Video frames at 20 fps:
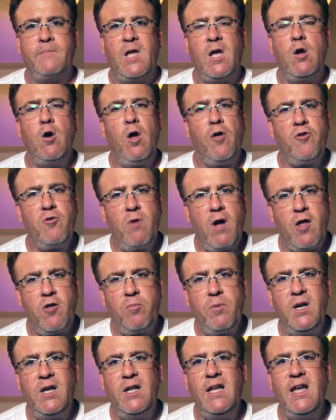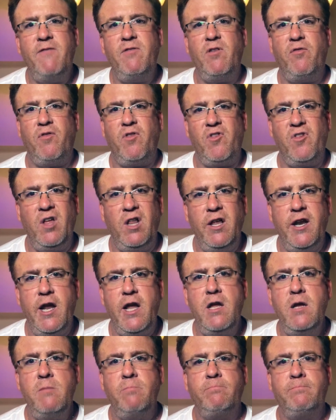He also asked me to leave the
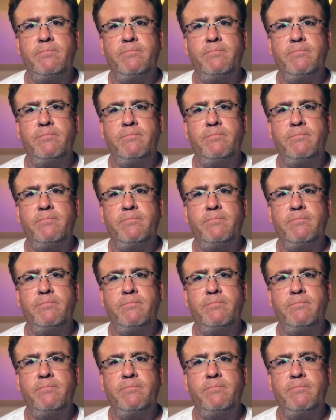facility